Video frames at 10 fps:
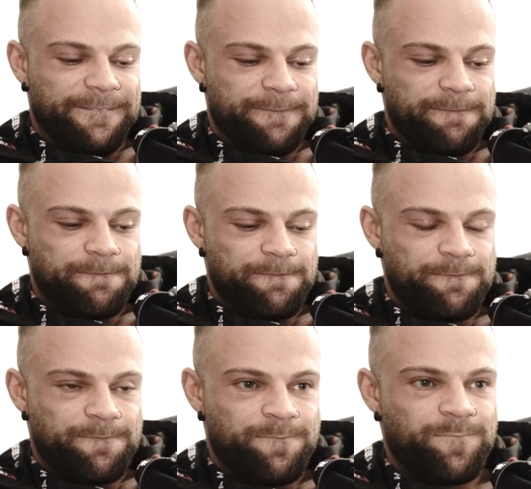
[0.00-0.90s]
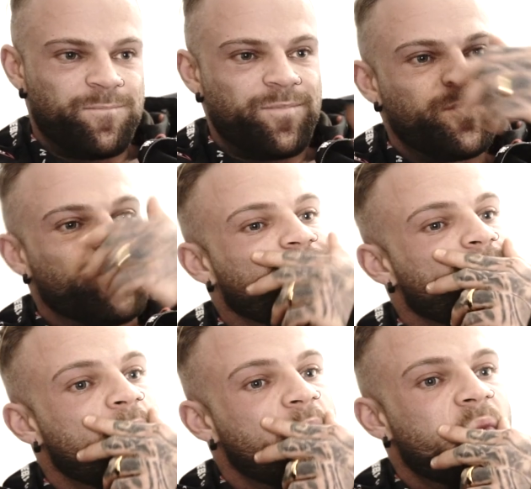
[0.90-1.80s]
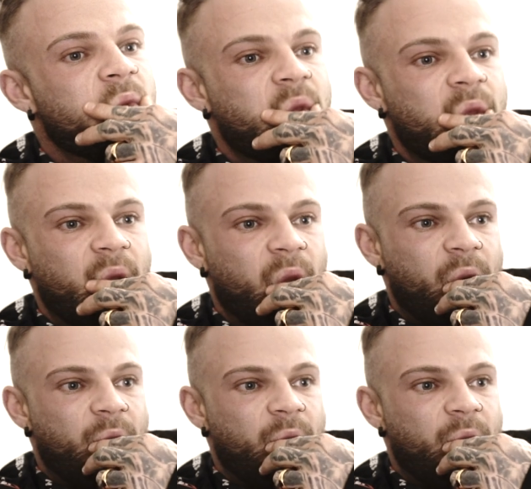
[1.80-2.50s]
Are you happy with your shape?